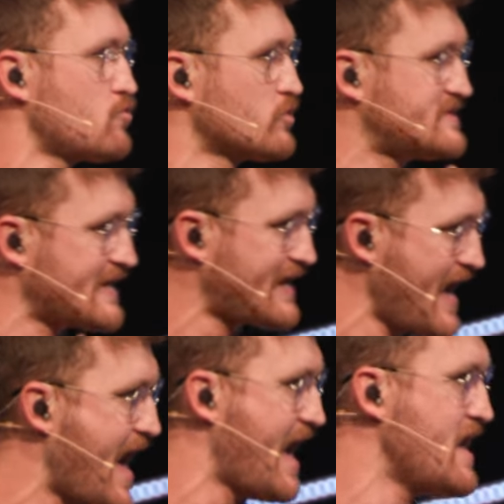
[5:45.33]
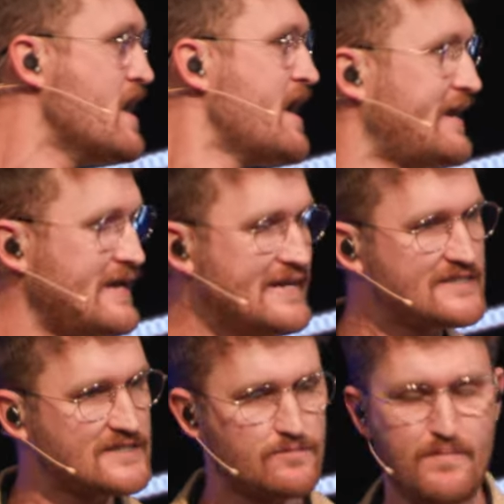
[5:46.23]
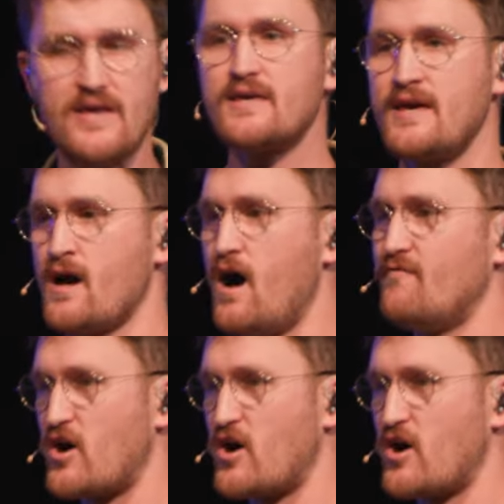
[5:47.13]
or decay. And he's speaking of our